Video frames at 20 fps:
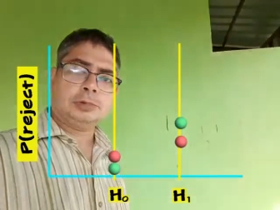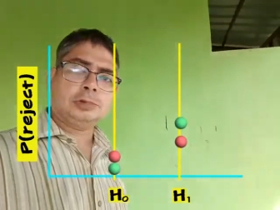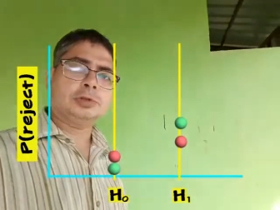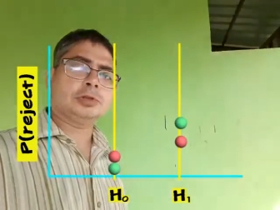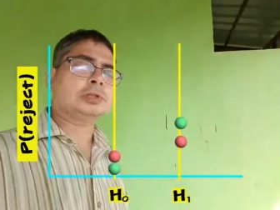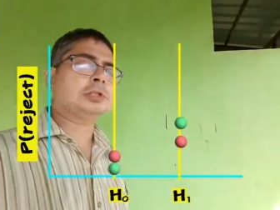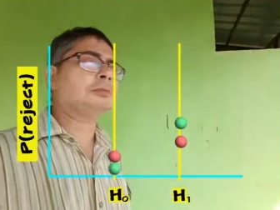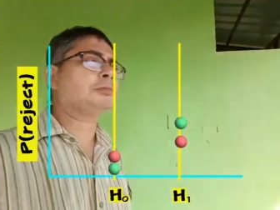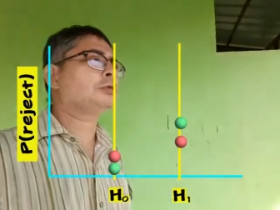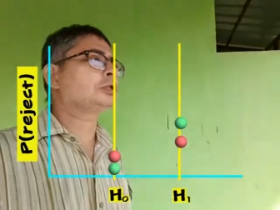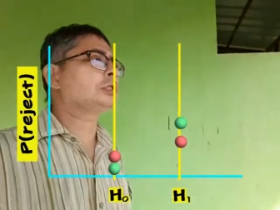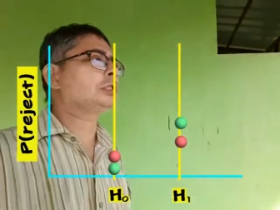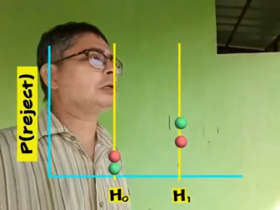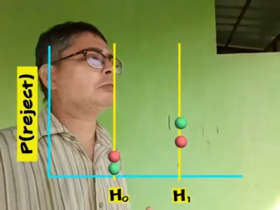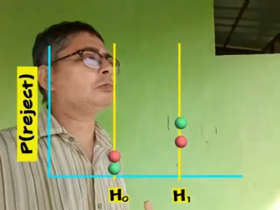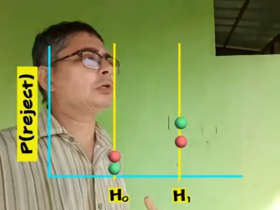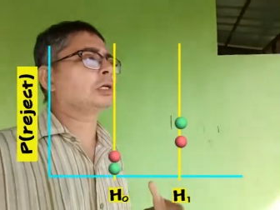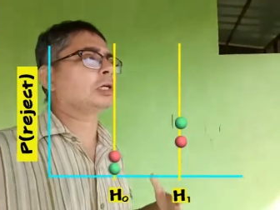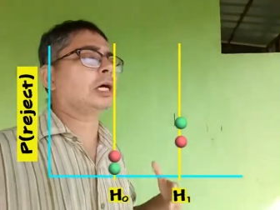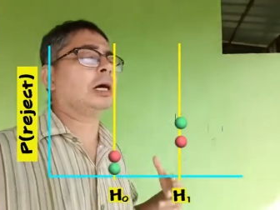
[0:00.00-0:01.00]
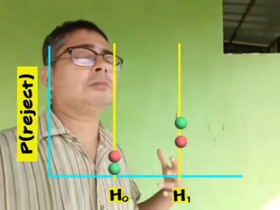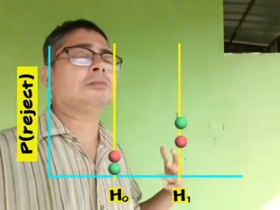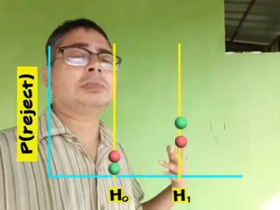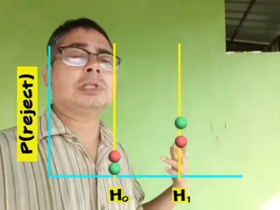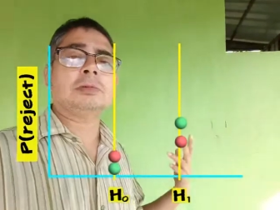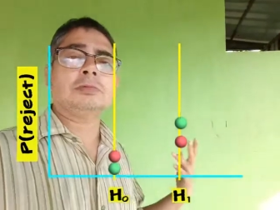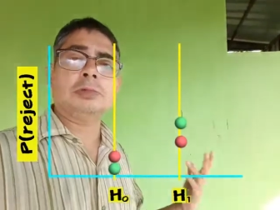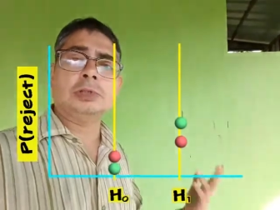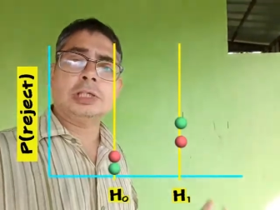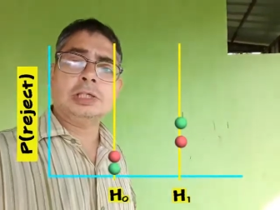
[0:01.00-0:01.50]
So suppose someone comes
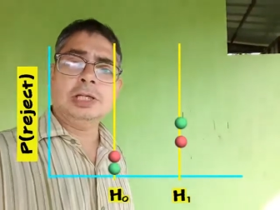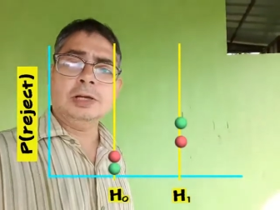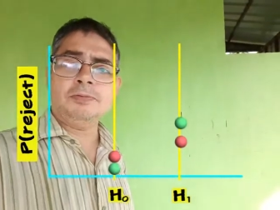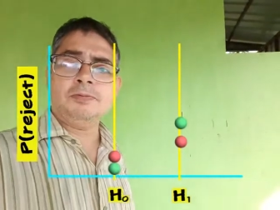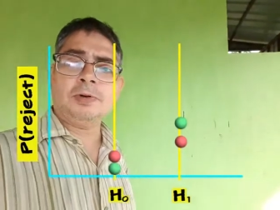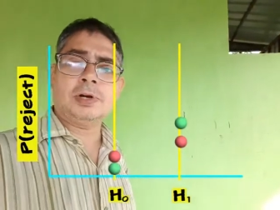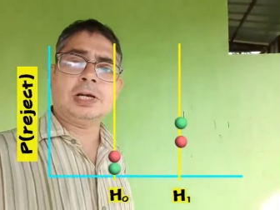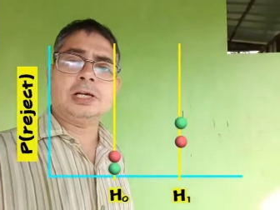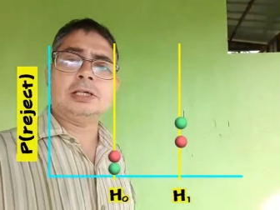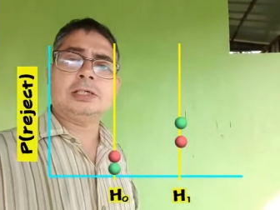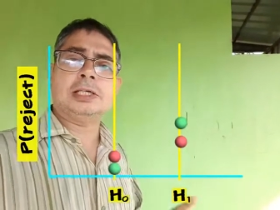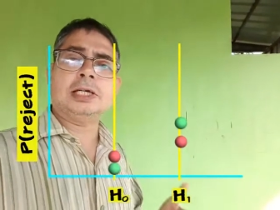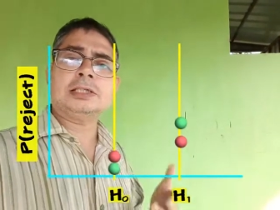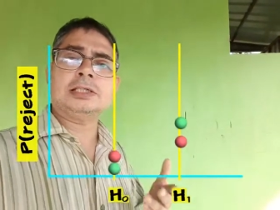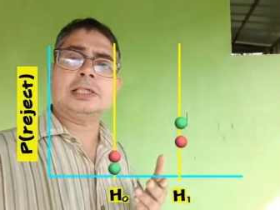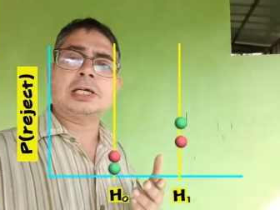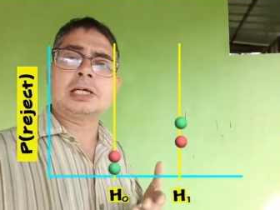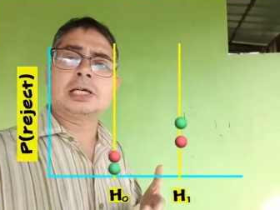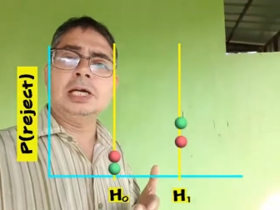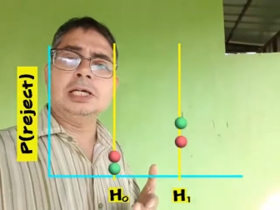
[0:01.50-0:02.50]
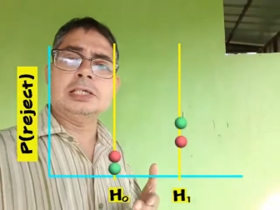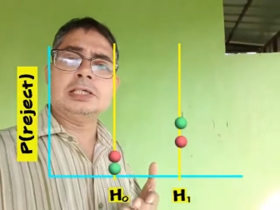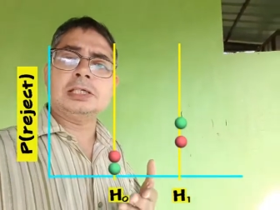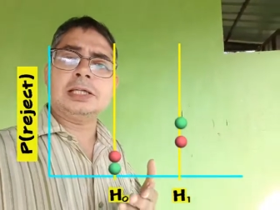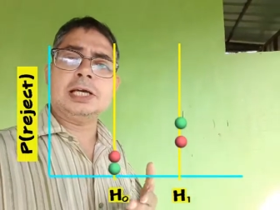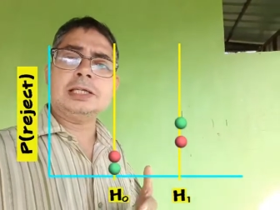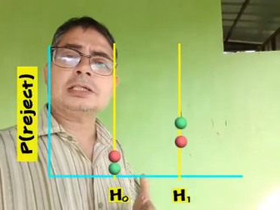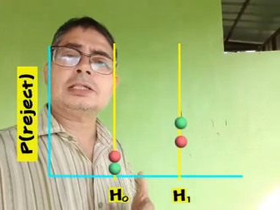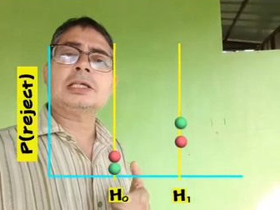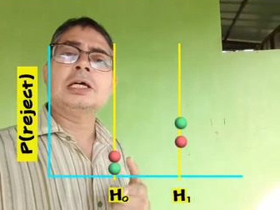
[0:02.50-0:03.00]
up with a different test, the green
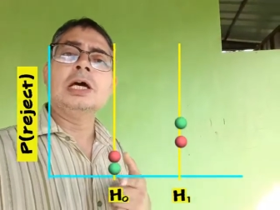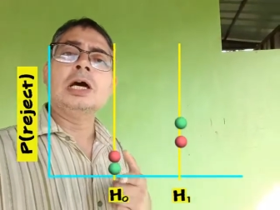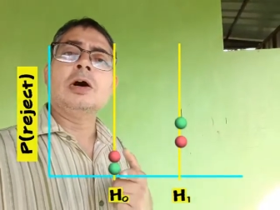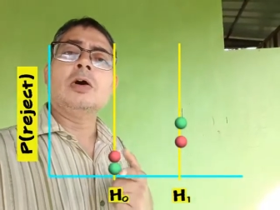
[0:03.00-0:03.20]
test,